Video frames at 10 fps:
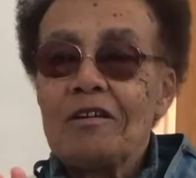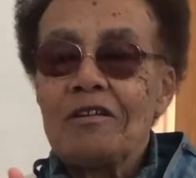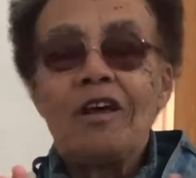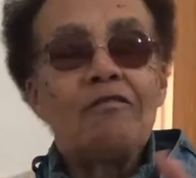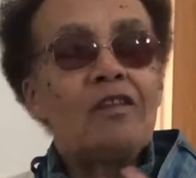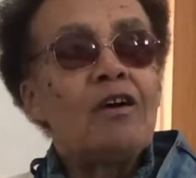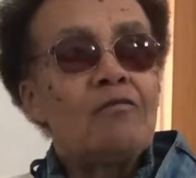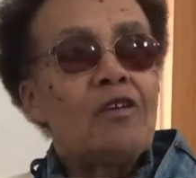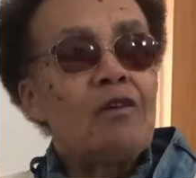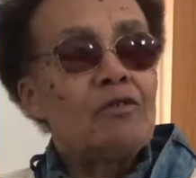
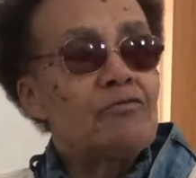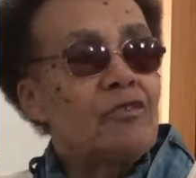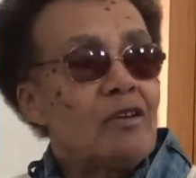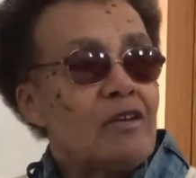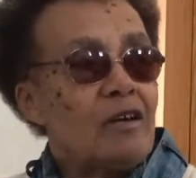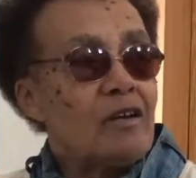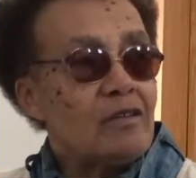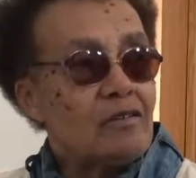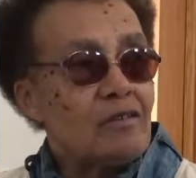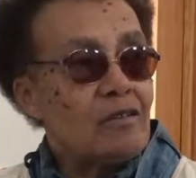That was really
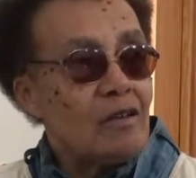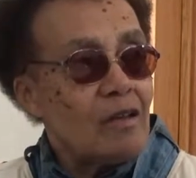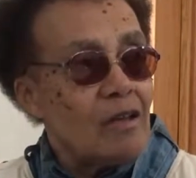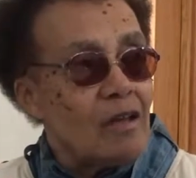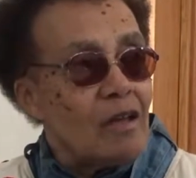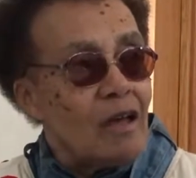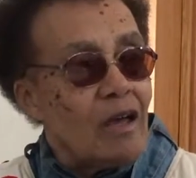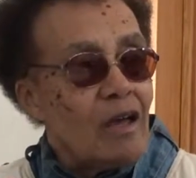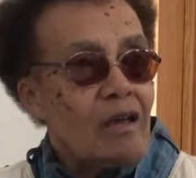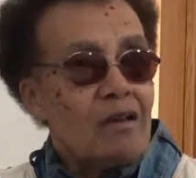nice.
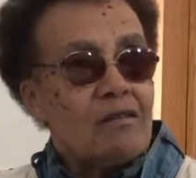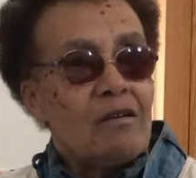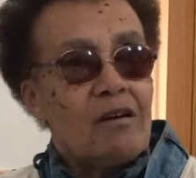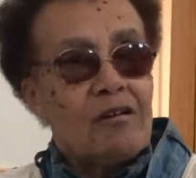And